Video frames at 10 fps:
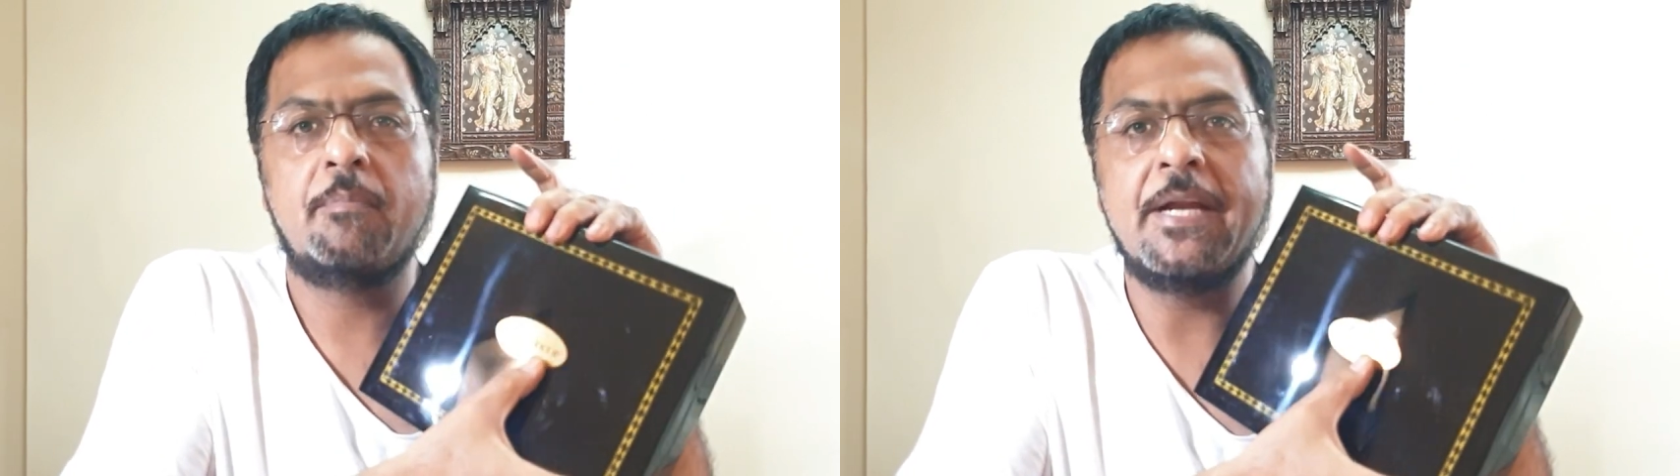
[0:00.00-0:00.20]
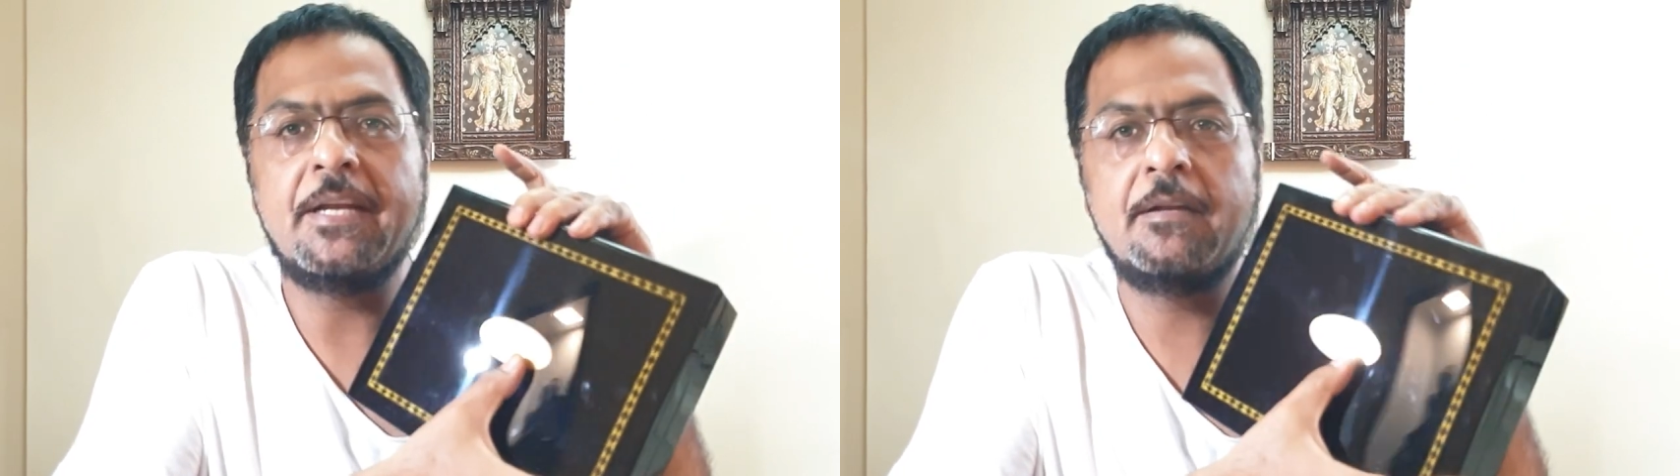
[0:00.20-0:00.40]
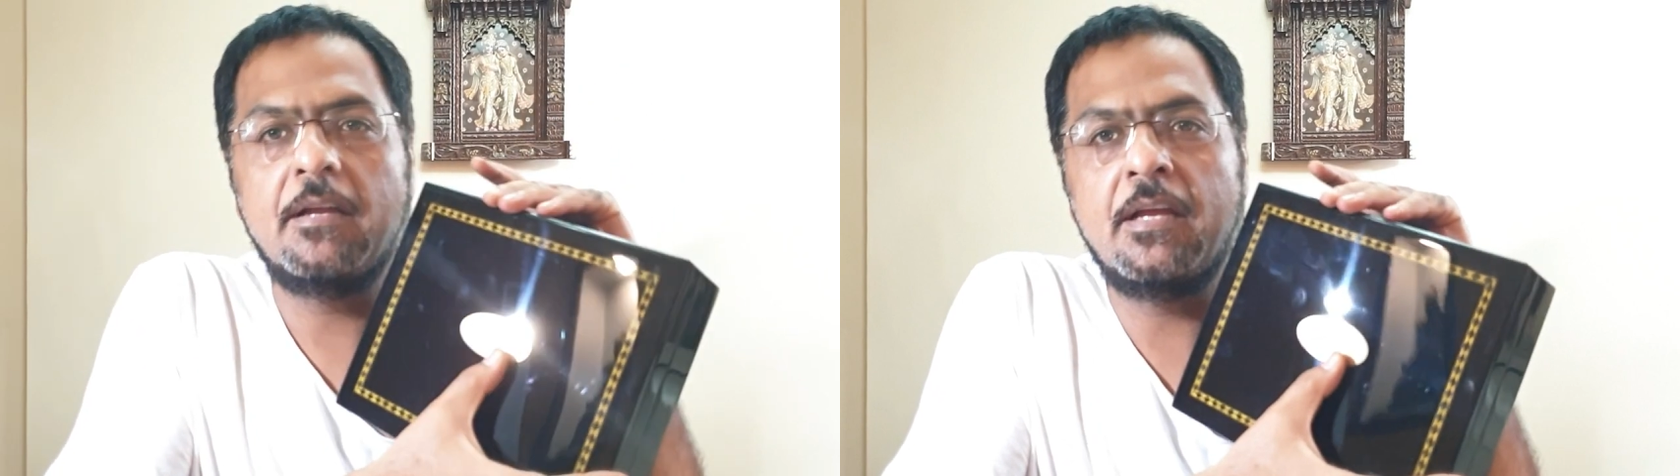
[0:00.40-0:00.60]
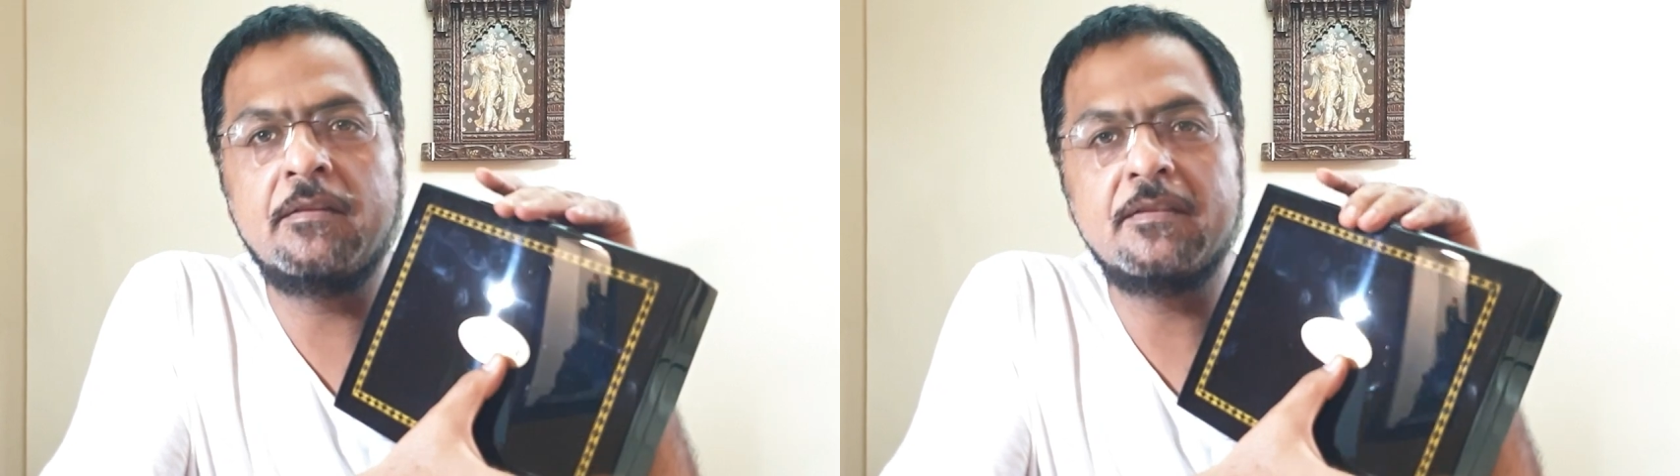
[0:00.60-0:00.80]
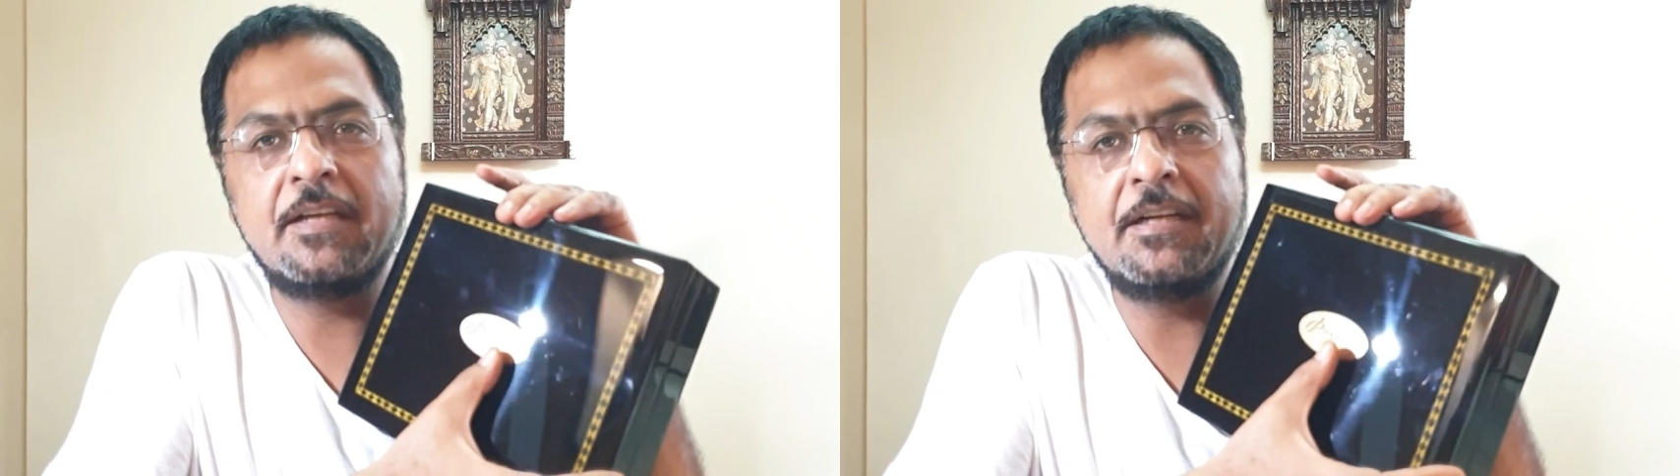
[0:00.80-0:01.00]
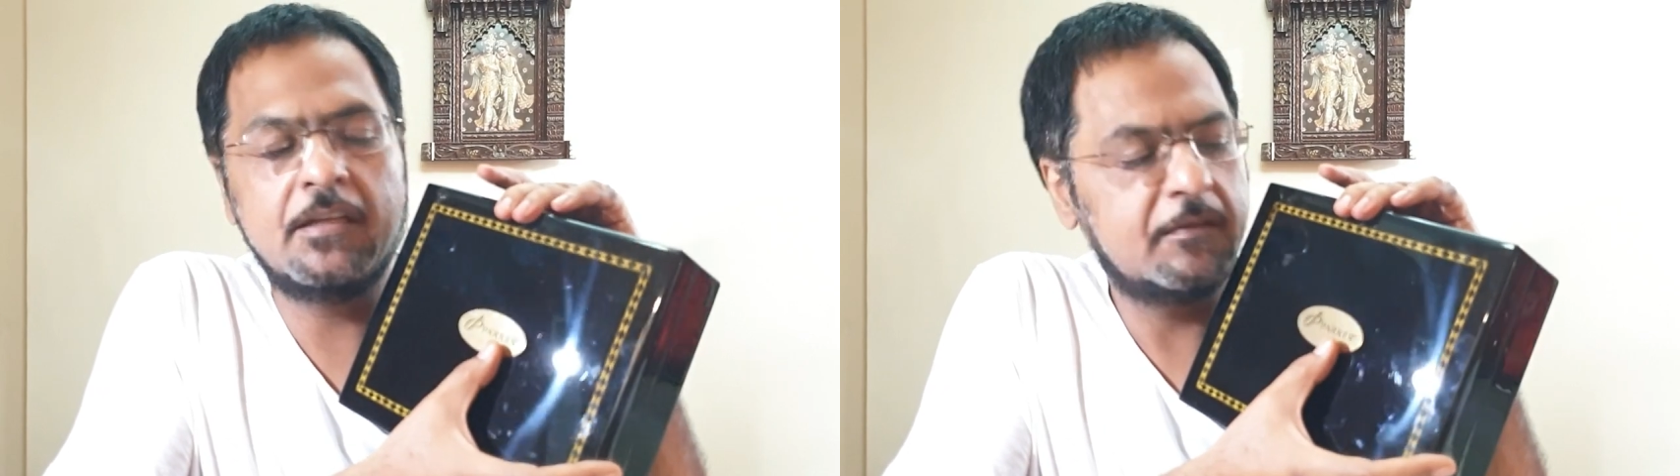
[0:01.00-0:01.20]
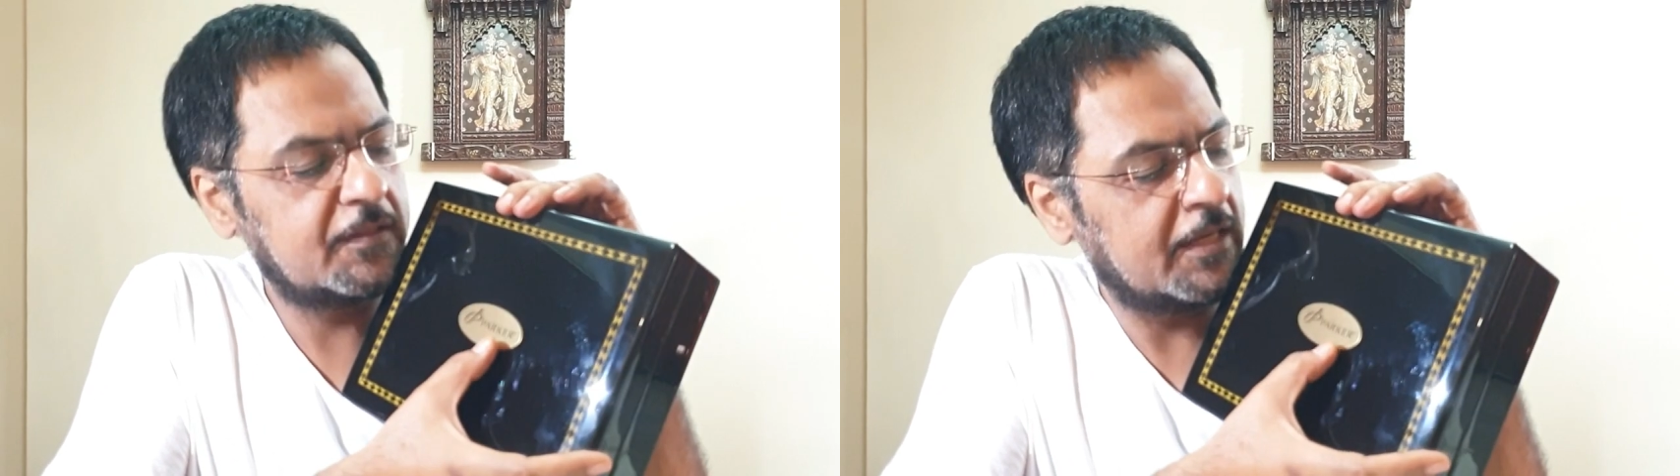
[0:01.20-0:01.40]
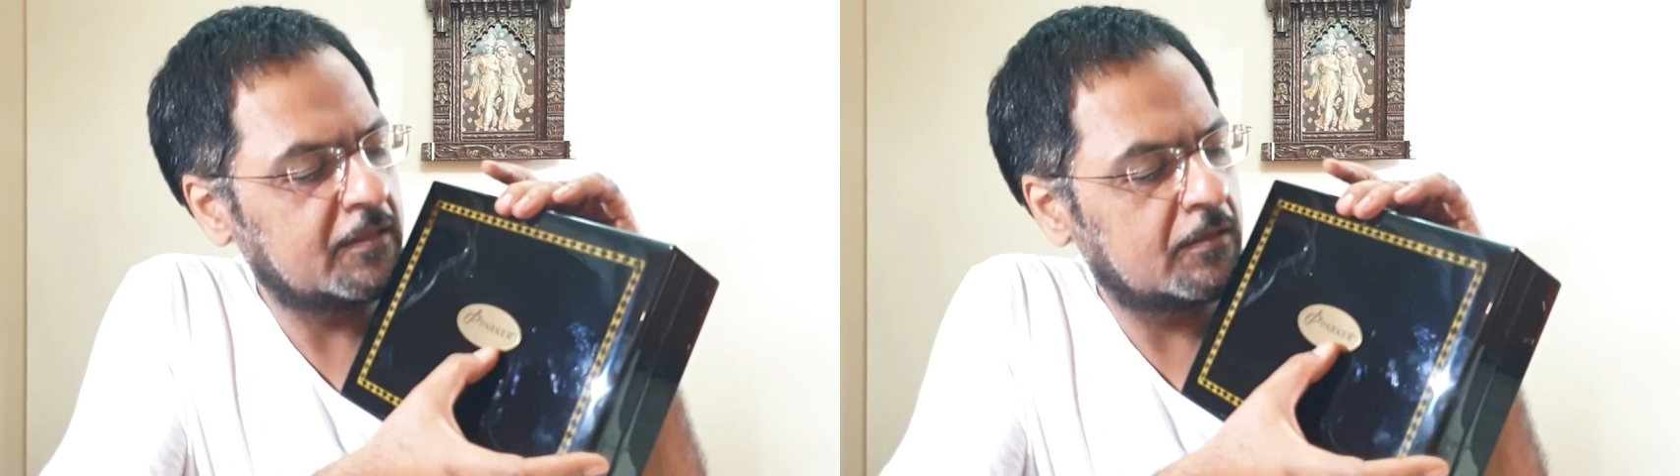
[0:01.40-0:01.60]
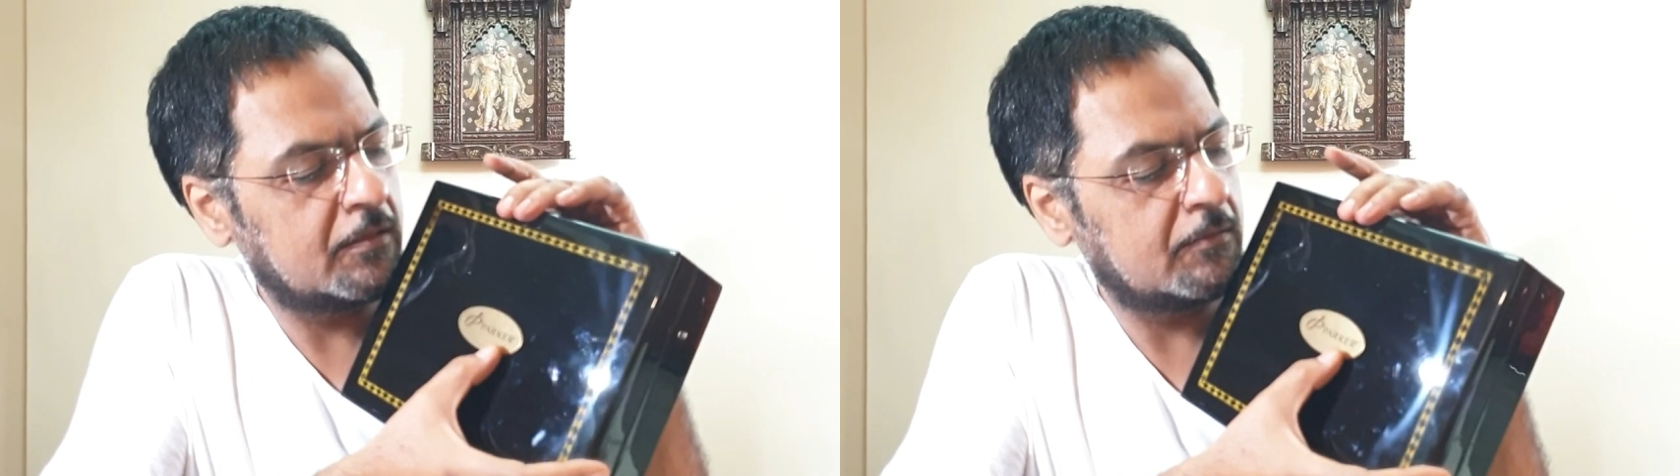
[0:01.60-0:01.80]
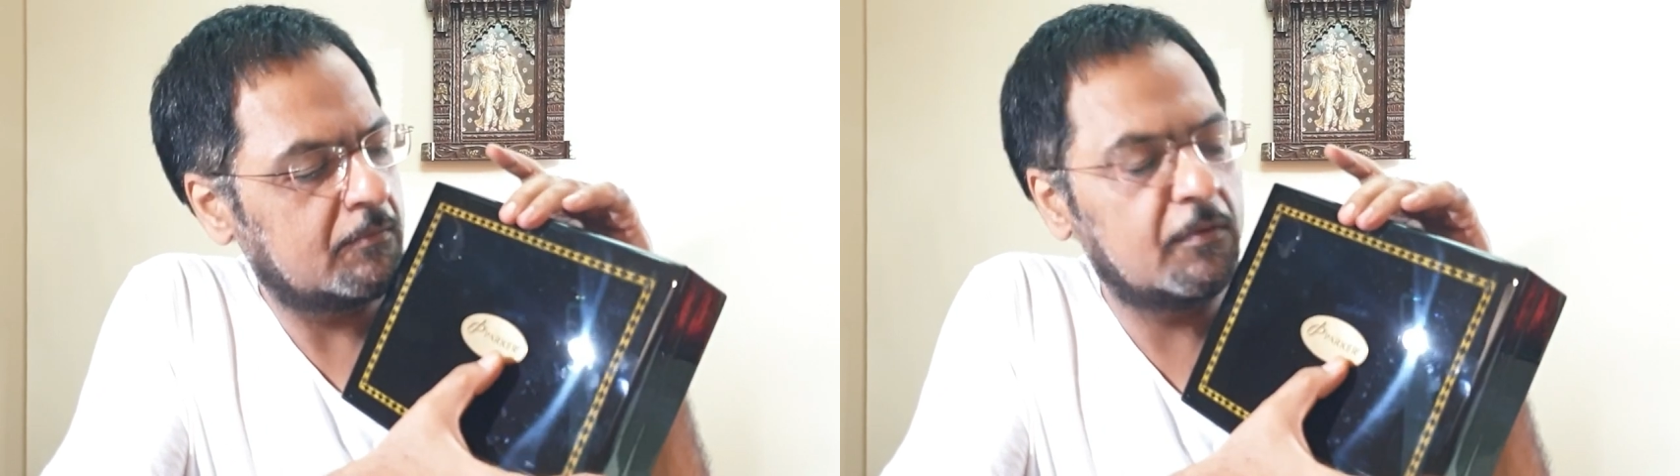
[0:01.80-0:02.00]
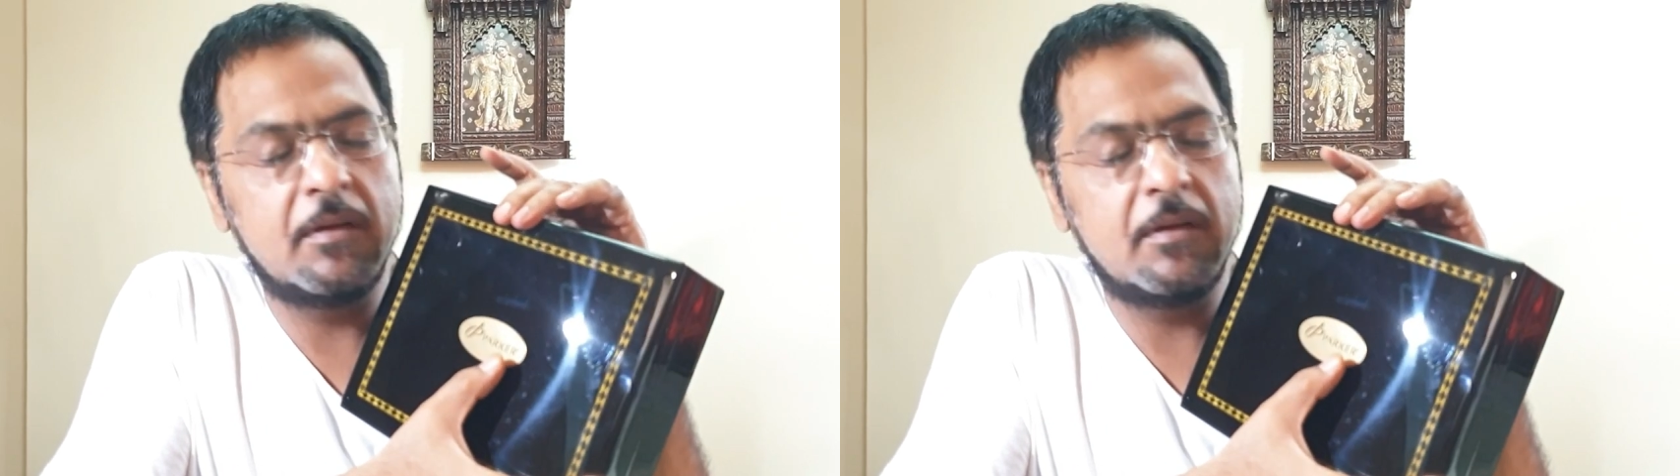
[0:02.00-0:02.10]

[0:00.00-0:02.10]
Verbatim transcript: plate in the center saying uh,